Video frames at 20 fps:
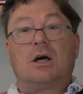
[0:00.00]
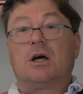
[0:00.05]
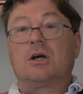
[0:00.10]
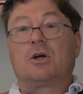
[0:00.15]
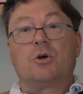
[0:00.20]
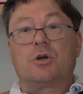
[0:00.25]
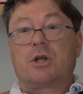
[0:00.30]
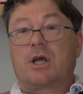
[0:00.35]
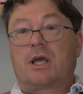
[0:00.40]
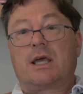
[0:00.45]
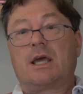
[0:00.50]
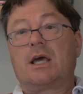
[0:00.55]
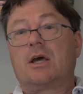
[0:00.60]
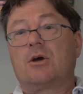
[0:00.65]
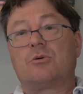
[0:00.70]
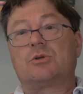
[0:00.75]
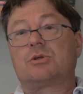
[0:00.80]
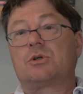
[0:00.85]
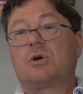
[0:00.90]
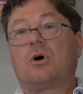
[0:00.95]
A good
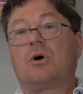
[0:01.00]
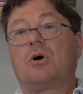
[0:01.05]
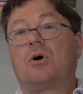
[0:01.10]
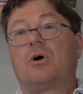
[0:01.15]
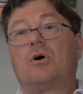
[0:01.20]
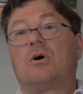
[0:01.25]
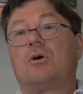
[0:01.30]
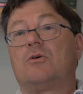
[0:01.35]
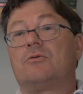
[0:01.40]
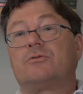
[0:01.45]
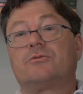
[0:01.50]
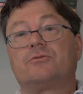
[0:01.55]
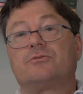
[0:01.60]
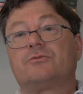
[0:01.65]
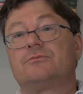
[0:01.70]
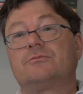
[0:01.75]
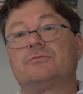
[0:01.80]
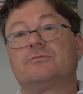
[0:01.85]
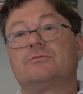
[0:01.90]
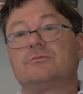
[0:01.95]
account
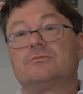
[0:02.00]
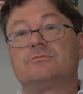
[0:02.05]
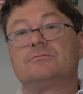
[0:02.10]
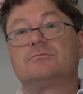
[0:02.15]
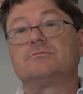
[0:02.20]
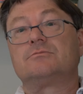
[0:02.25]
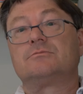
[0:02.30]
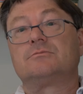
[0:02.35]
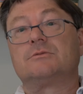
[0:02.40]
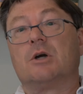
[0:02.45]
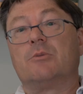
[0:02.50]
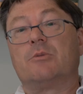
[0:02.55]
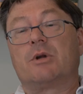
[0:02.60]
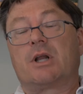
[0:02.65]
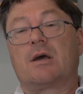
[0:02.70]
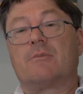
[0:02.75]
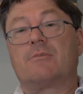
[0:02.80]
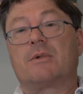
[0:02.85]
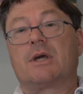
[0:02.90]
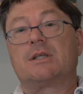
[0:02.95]
of
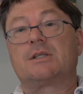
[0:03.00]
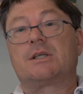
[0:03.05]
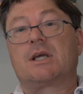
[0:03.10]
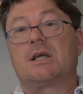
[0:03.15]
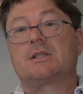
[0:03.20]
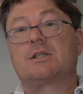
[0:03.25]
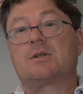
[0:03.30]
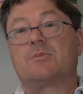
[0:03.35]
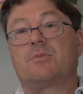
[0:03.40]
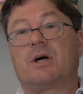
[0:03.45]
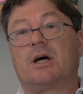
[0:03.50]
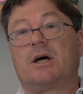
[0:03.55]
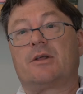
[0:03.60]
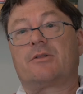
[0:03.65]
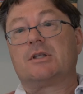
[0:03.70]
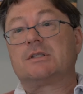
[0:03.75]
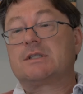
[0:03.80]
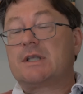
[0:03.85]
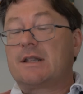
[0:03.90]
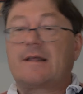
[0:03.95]
Roman campaigns against the
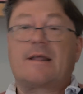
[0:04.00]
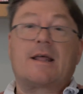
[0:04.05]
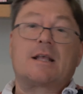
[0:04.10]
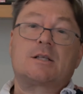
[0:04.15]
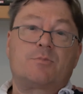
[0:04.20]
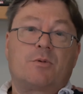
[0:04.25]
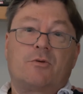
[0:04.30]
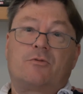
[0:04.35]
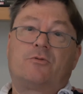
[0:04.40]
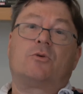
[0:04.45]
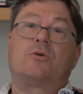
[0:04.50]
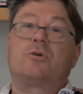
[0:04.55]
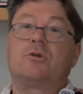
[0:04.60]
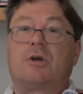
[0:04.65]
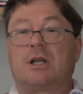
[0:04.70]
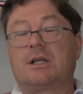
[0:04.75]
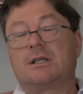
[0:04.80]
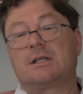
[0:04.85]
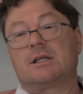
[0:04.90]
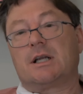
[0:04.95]
Parthians, and that's before
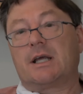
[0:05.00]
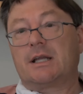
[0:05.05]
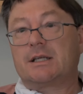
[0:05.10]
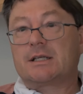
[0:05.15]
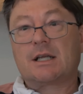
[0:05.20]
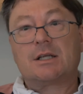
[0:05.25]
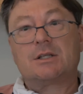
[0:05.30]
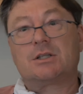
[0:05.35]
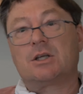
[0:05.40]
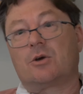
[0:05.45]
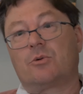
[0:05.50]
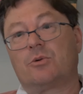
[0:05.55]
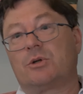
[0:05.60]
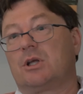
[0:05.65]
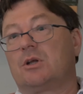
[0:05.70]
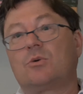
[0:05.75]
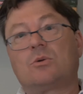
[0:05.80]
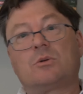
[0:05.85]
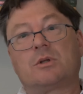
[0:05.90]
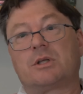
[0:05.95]
you get into late
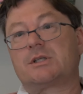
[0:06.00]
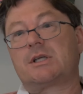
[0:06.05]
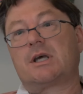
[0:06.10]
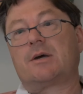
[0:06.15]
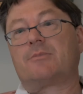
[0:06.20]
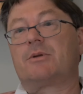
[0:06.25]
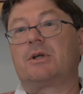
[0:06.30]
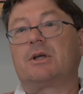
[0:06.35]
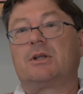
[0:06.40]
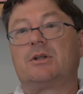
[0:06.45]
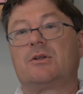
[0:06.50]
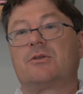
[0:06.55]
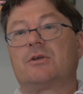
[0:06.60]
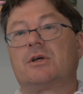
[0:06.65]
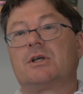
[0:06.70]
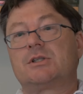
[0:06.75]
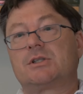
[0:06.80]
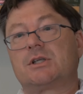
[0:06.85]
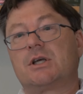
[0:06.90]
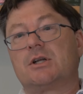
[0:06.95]
antiquity and all that's happening in the
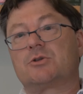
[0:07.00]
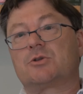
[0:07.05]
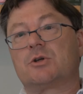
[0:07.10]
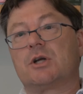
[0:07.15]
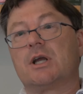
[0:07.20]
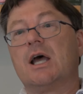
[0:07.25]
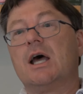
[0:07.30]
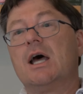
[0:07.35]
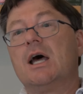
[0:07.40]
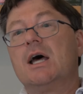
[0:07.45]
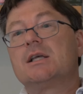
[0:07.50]
3rd century.